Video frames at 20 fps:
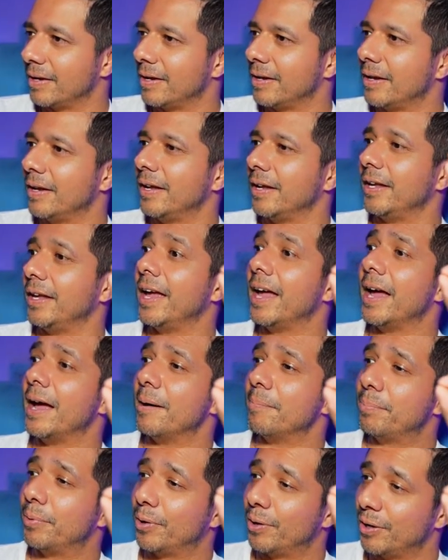Yeah,
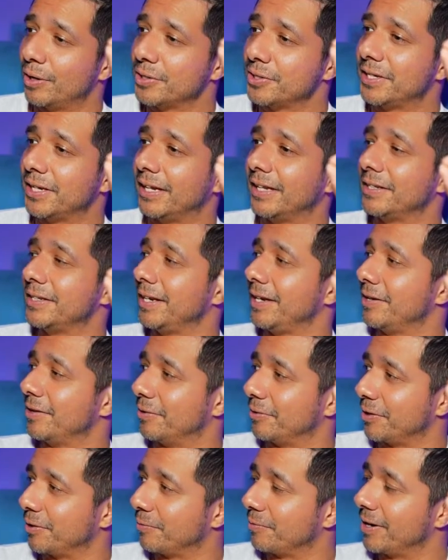Paul Saladino,
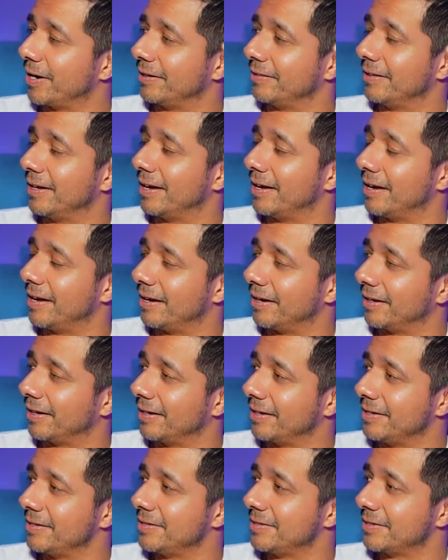you're right.
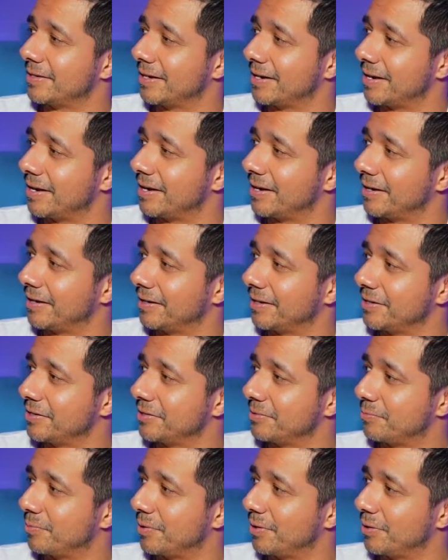He's
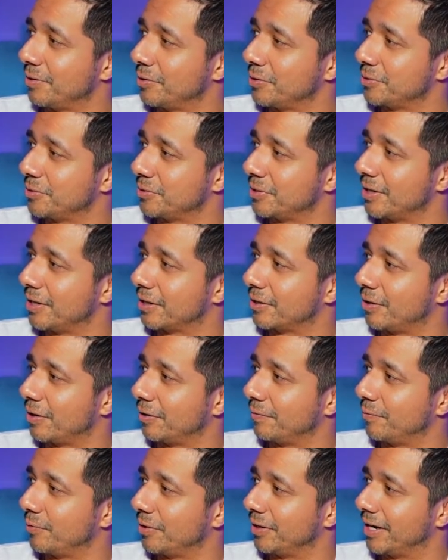one of those
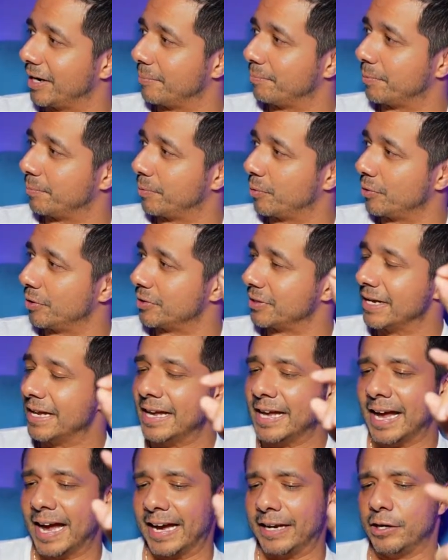carnivore diet proponents.
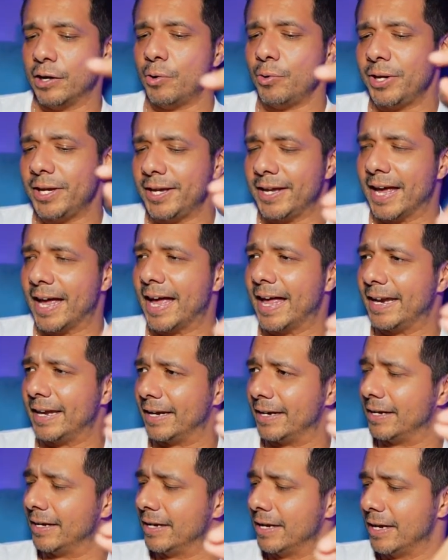I know he
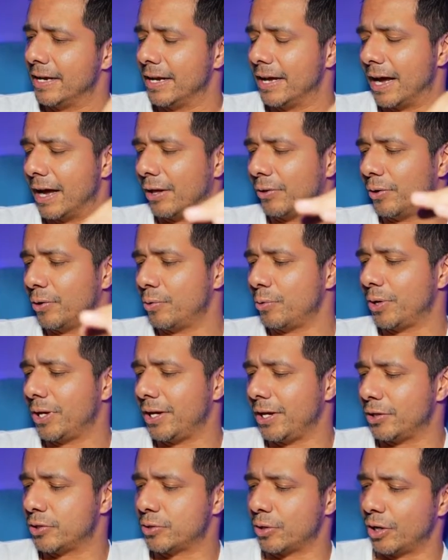added, although he
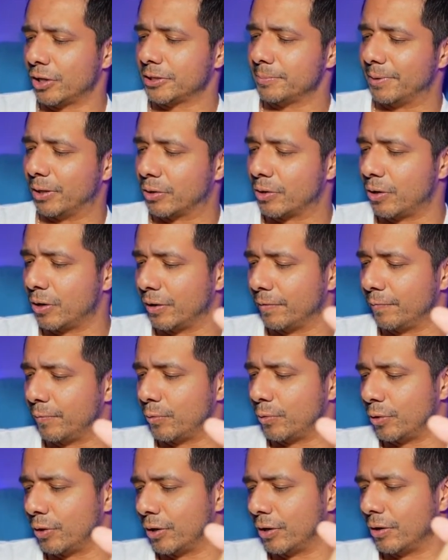talked about
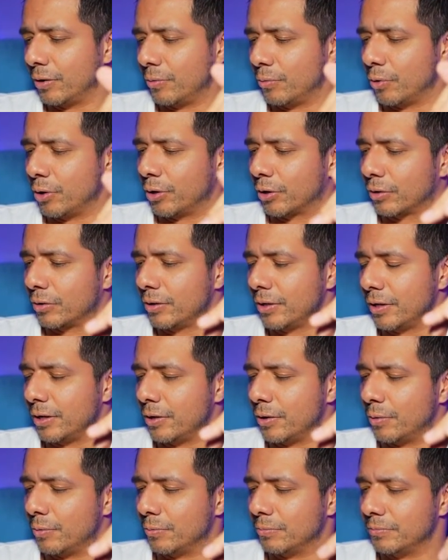carnivore or
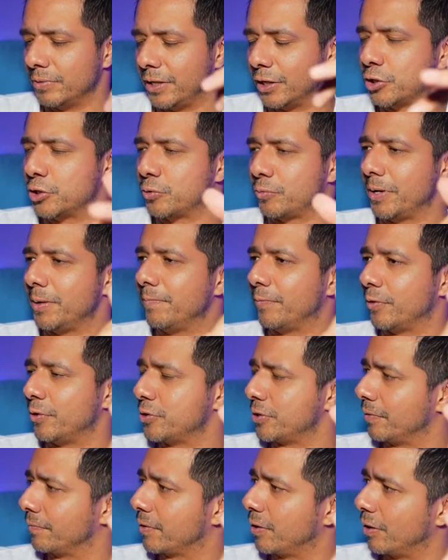the extreme version
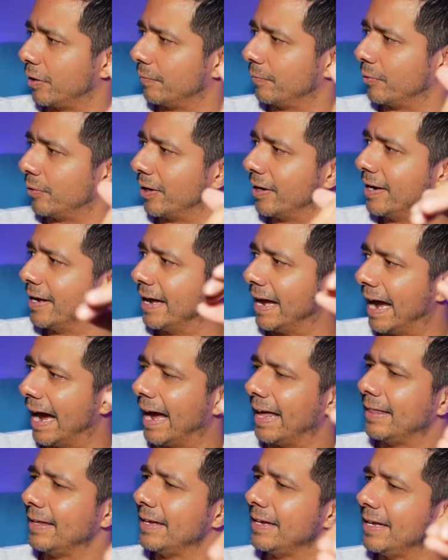of carnivore, I
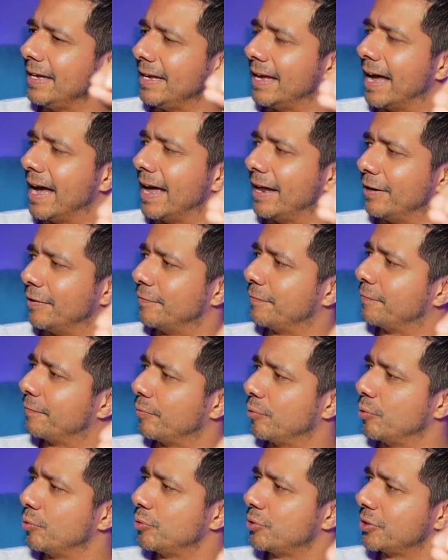think he added
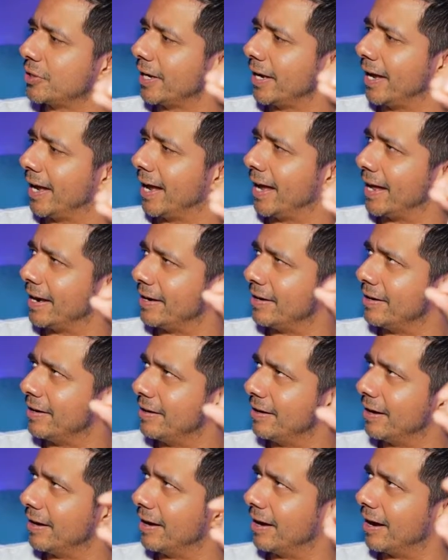fruits and
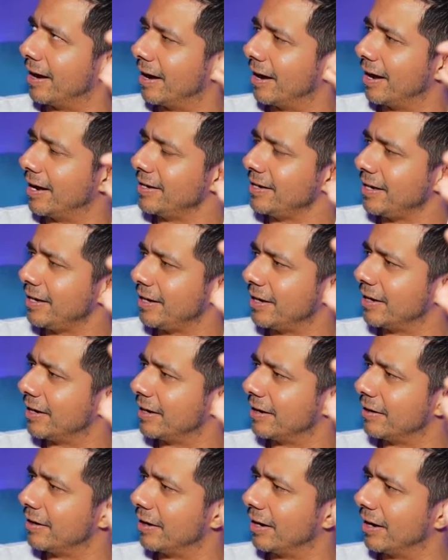honey
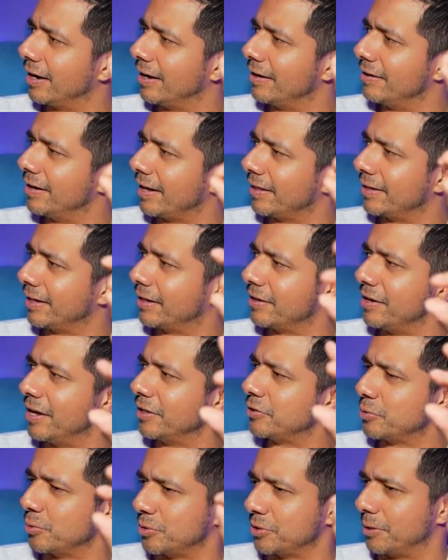and I think
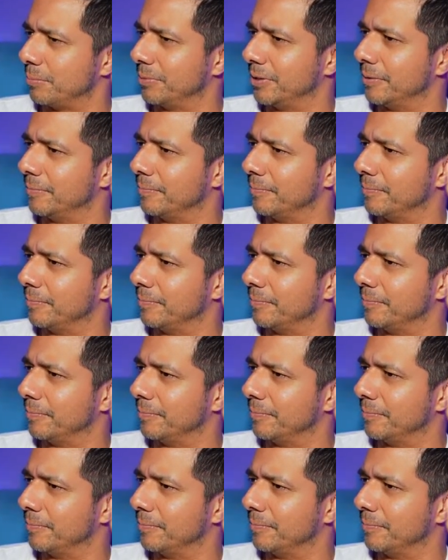nuts or something.